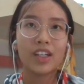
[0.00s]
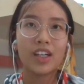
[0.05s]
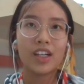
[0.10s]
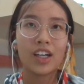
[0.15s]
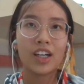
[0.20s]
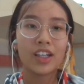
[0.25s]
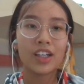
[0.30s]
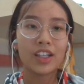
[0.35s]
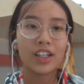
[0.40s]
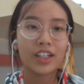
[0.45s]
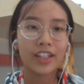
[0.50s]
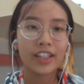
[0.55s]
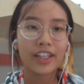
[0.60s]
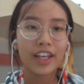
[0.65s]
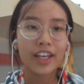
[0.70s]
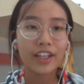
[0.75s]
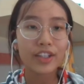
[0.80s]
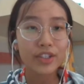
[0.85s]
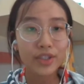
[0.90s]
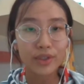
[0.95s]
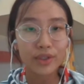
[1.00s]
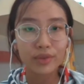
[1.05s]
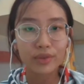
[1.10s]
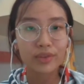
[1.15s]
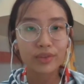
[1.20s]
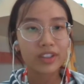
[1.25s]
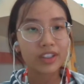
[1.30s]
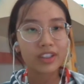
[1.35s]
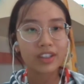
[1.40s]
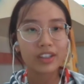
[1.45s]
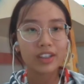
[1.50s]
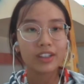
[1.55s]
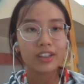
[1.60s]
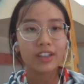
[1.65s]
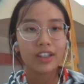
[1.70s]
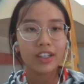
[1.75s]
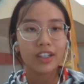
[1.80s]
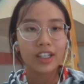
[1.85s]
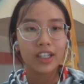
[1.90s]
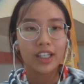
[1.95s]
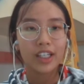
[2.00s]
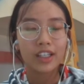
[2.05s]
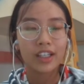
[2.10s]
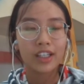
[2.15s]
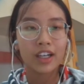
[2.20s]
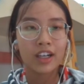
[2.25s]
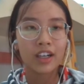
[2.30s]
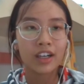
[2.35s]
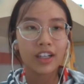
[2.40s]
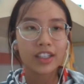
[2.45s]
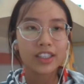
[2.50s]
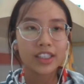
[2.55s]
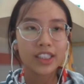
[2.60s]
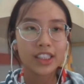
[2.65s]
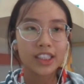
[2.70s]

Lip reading: Yes, sure. Uh,